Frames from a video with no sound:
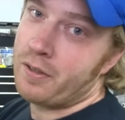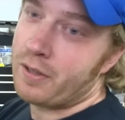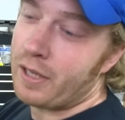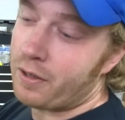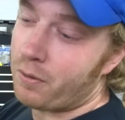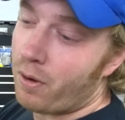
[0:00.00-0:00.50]

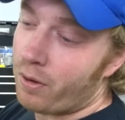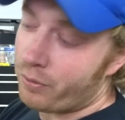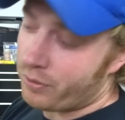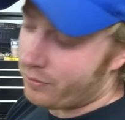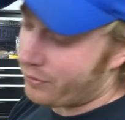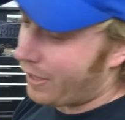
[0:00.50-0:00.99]
can't go wrong
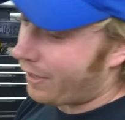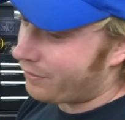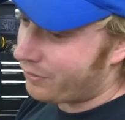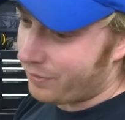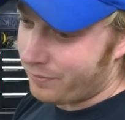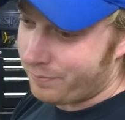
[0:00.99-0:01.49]
with these
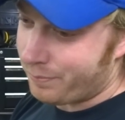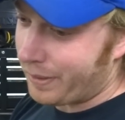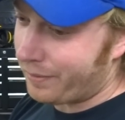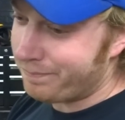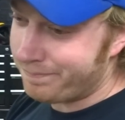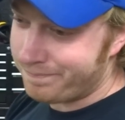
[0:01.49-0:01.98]
guys.
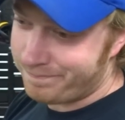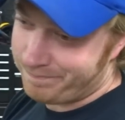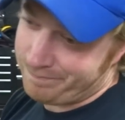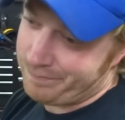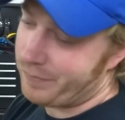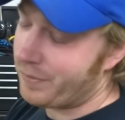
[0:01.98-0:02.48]
Man,
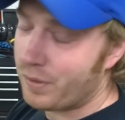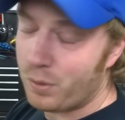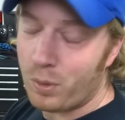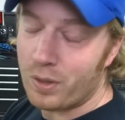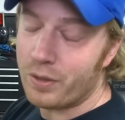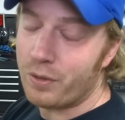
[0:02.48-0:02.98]
they're
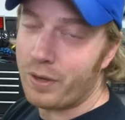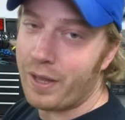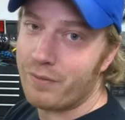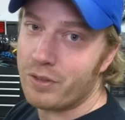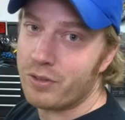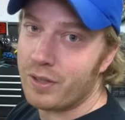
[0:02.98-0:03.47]
well known,
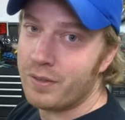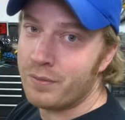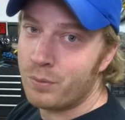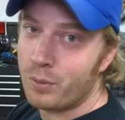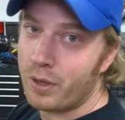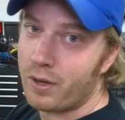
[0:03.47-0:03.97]
obviously.
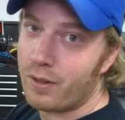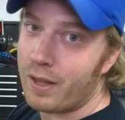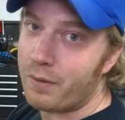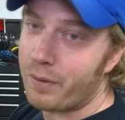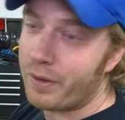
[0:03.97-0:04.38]
Winning a lot of